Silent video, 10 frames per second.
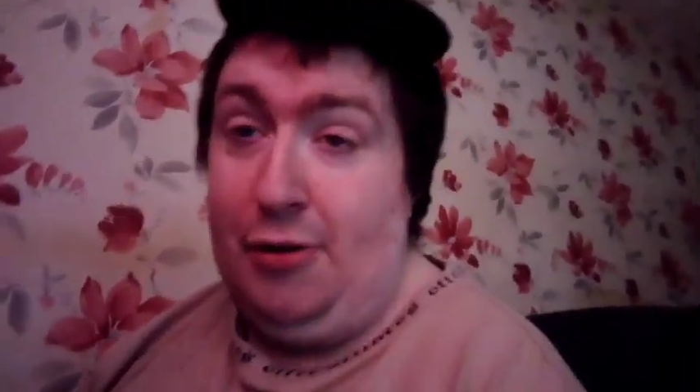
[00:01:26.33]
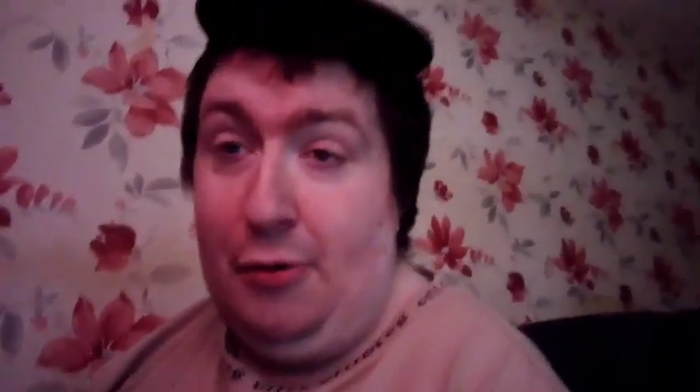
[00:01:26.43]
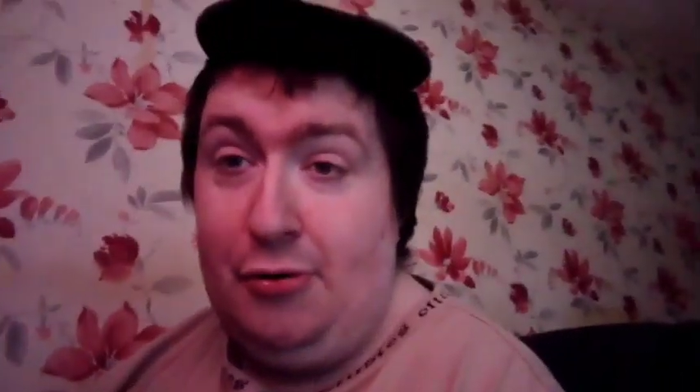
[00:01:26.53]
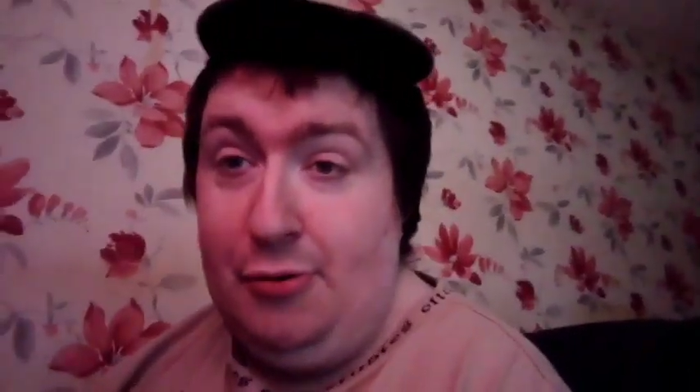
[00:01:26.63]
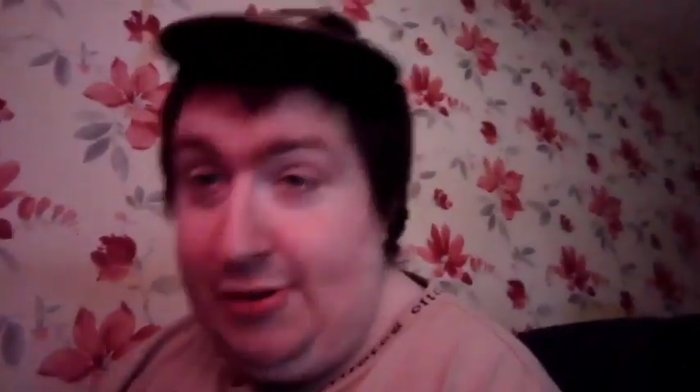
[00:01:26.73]
I was
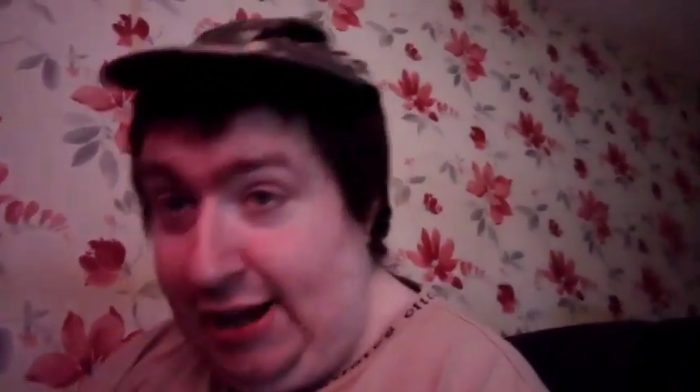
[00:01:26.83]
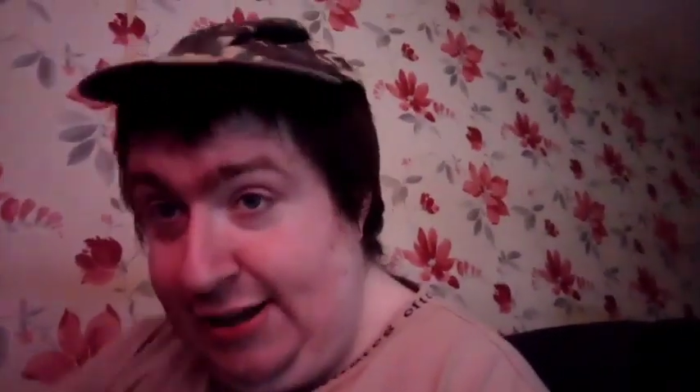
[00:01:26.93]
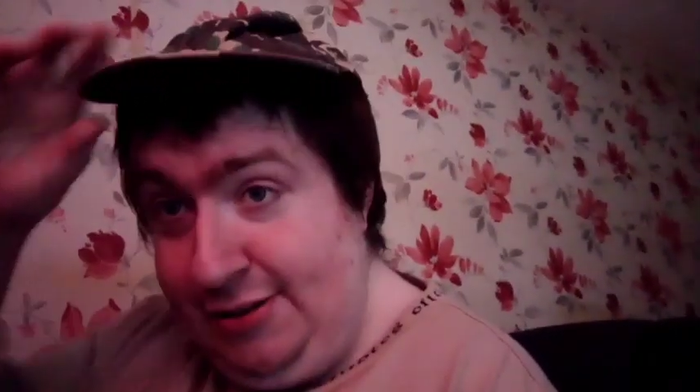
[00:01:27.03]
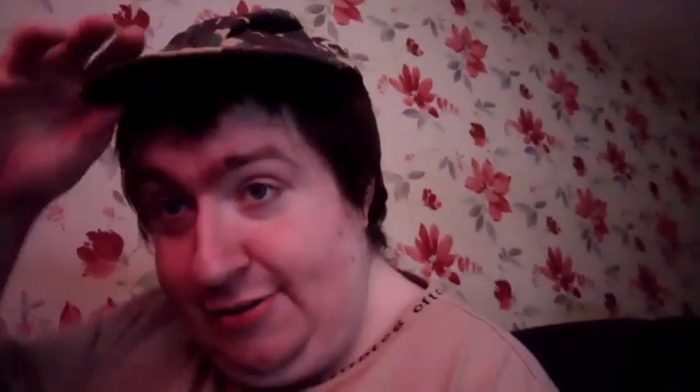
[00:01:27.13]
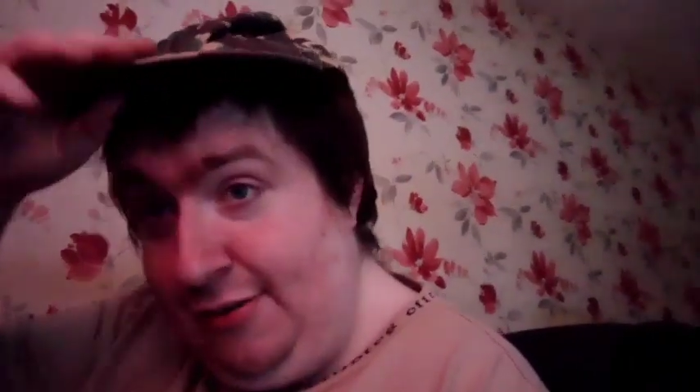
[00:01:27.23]
doing 10
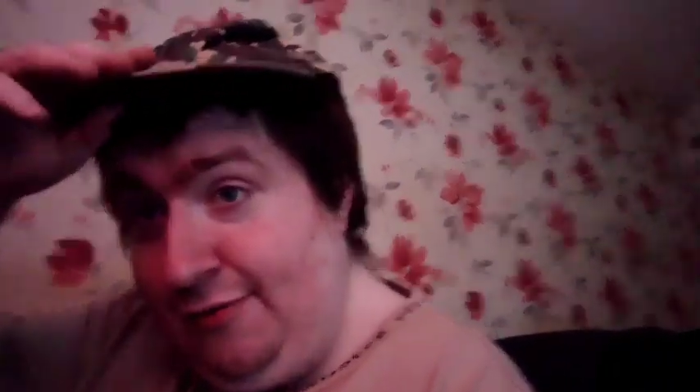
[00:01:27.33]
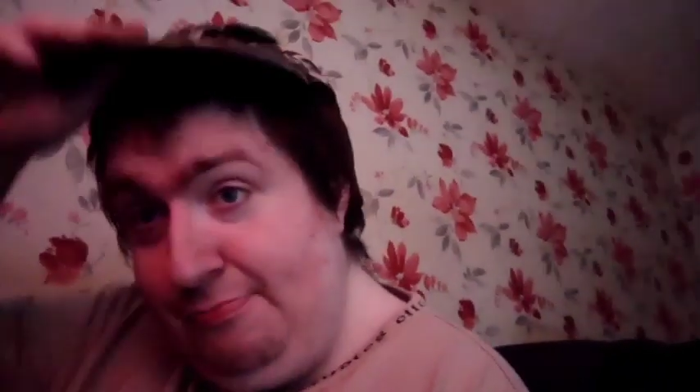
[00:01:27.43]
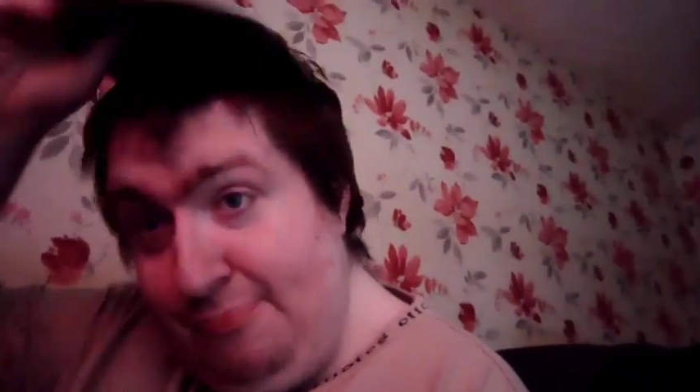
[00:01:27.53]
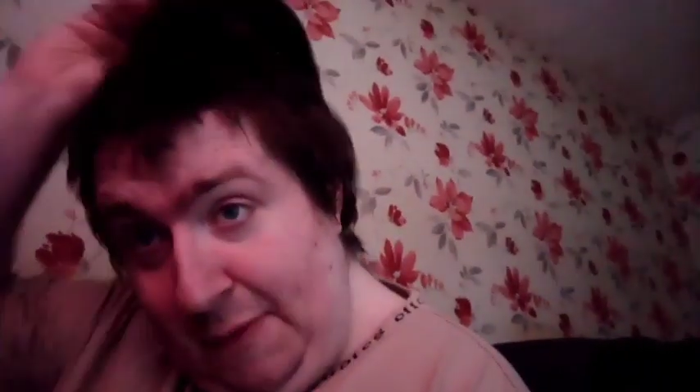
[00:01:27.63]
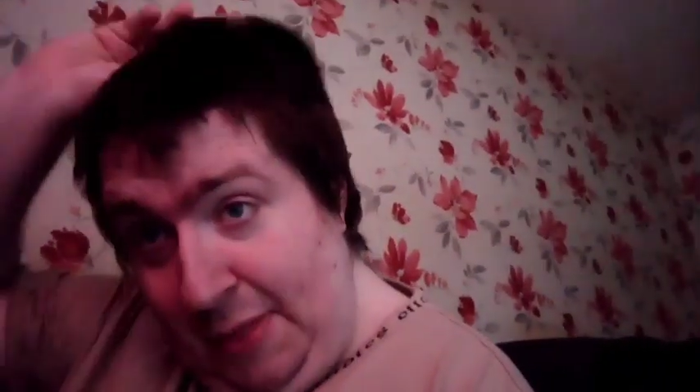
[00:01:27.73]
years ago.
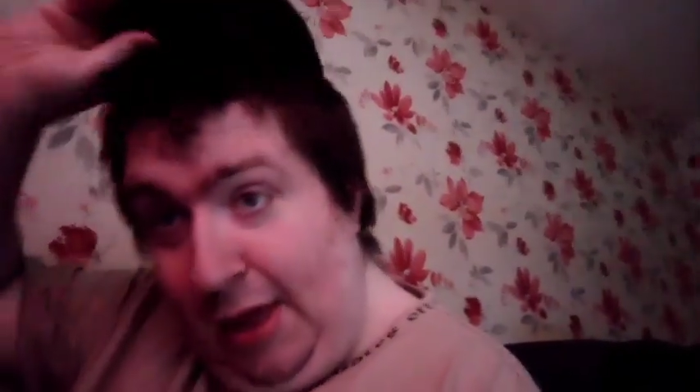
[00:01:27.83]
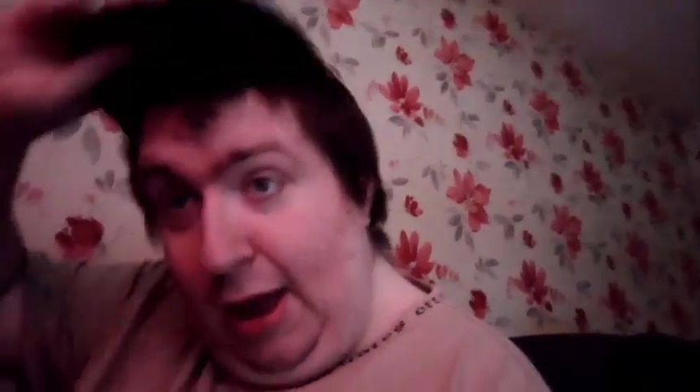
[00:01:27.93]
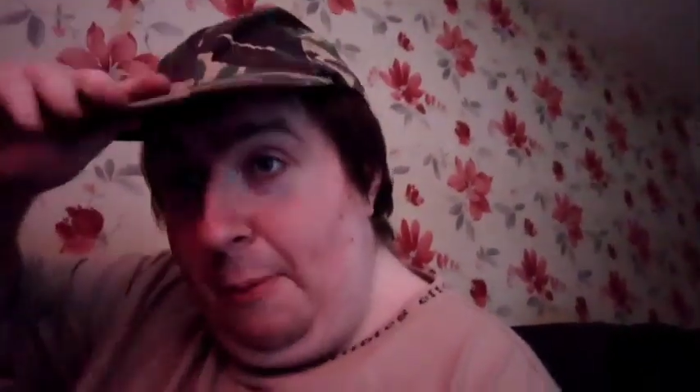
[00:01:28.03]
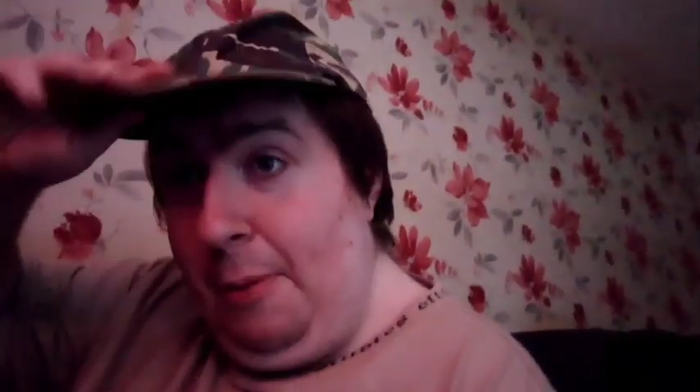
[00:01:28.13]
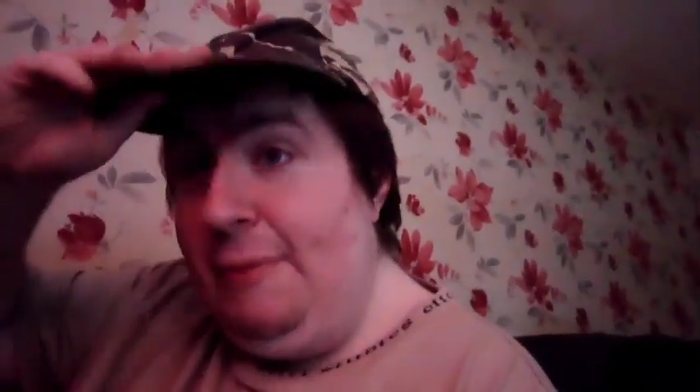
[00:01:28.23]

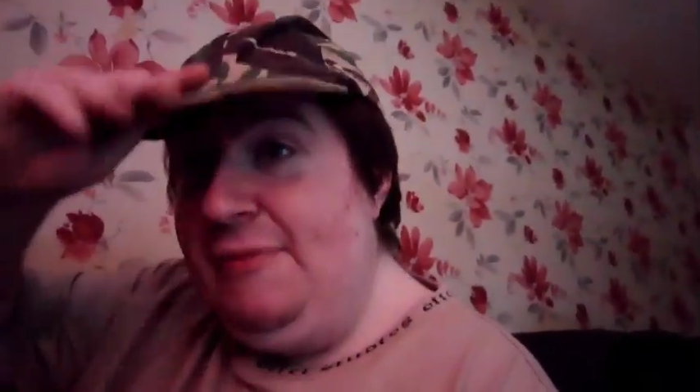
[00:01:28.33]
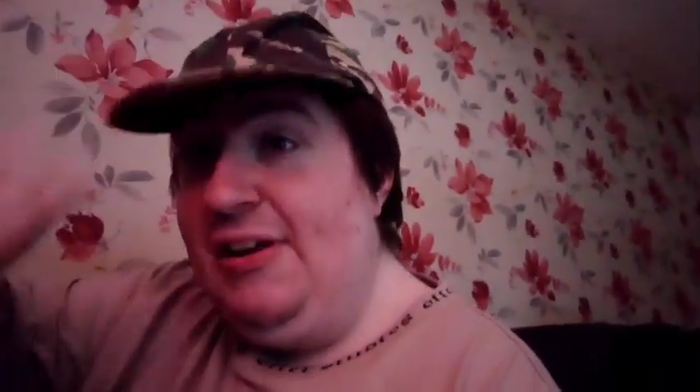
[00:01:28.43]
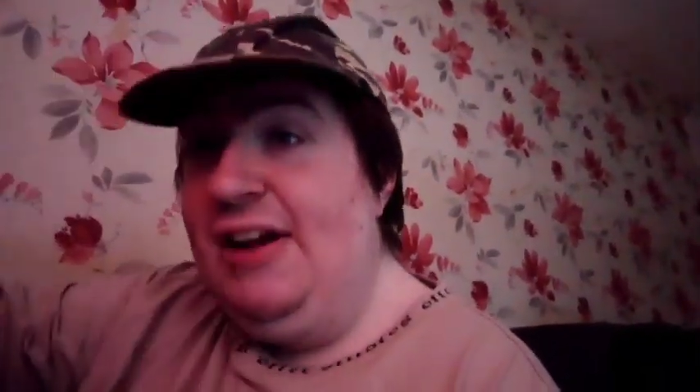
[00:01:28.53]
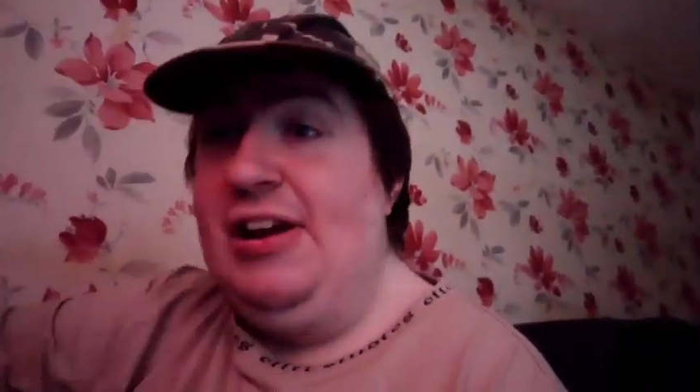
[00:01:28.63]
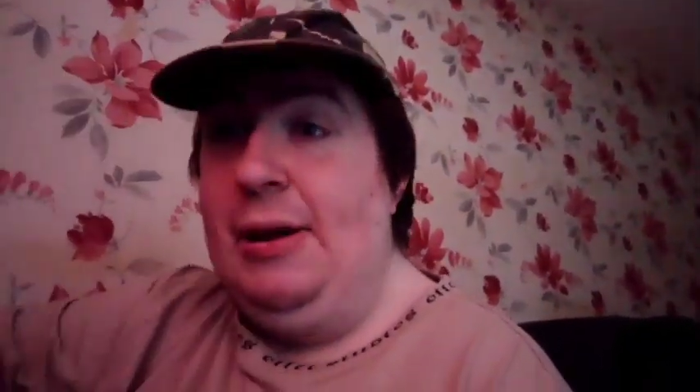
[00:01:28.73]
Probably didn't
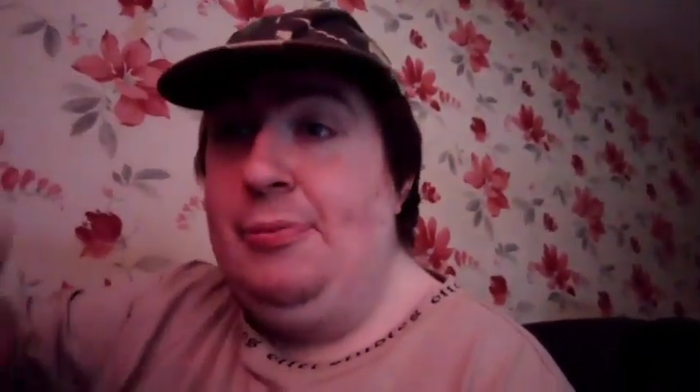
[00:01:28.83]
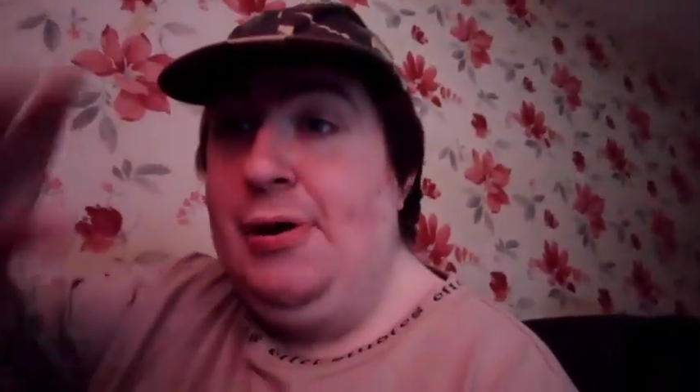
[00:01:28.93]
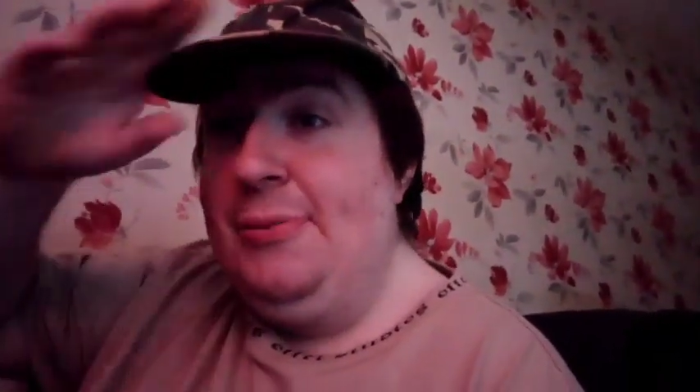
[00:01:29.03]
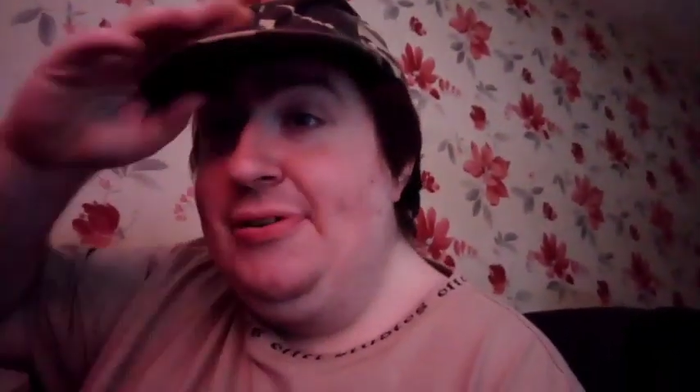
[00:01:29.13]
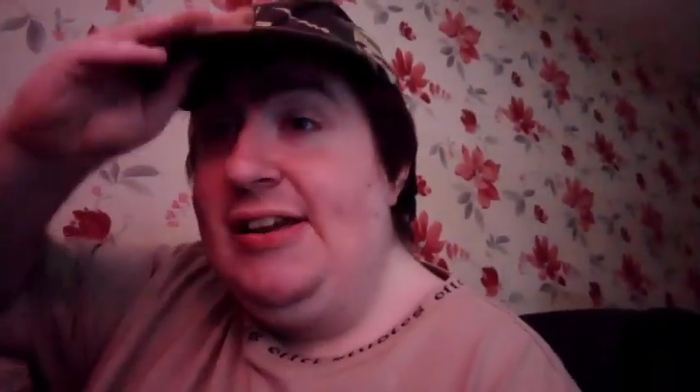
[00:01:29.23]
even hit
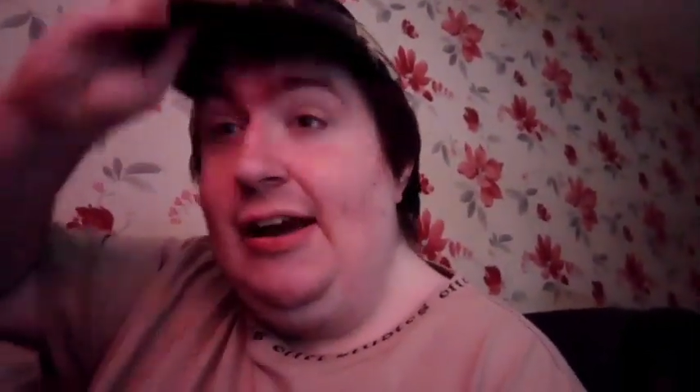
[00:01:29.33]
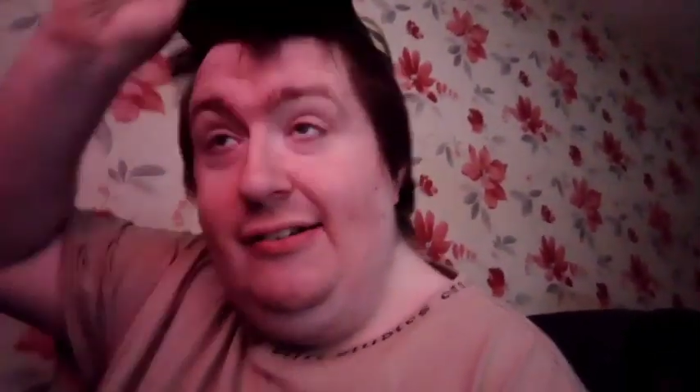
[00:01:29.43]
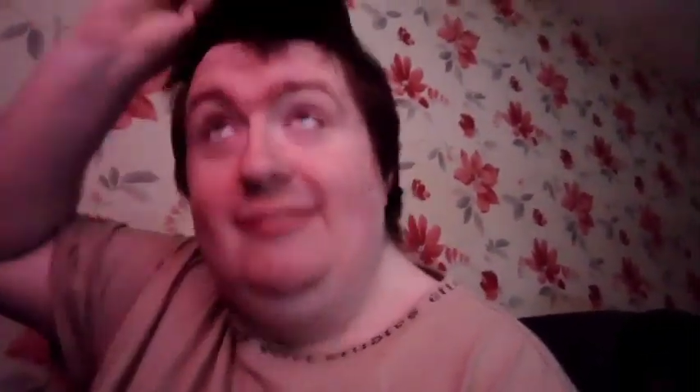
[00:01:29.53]
puberty yet.